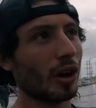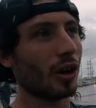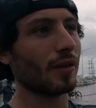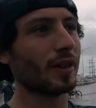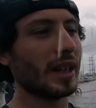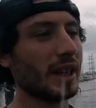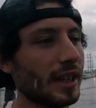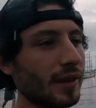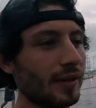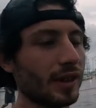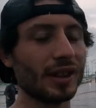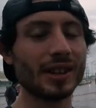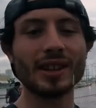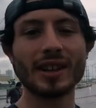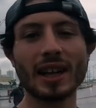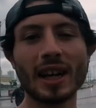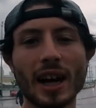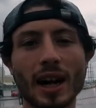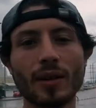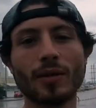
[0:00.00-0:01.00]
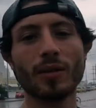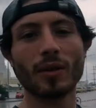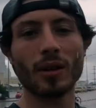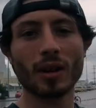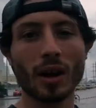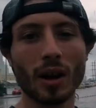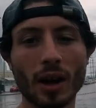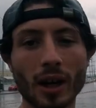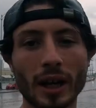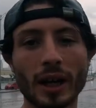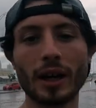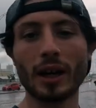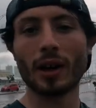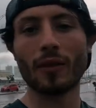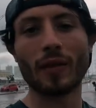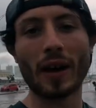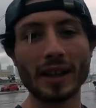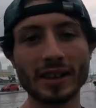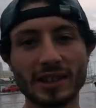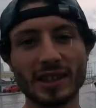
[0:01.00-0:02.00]
of an evening they have uh,
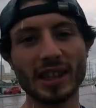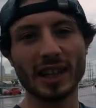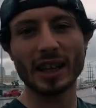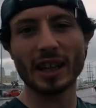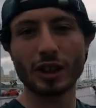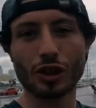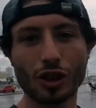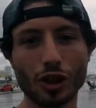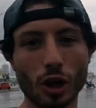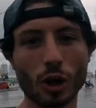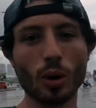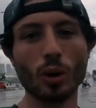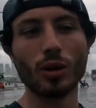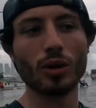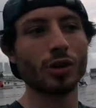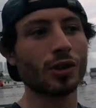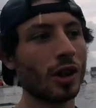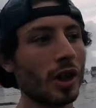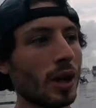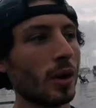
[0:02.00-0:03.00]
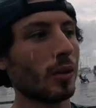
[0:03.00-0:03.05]
events here like shows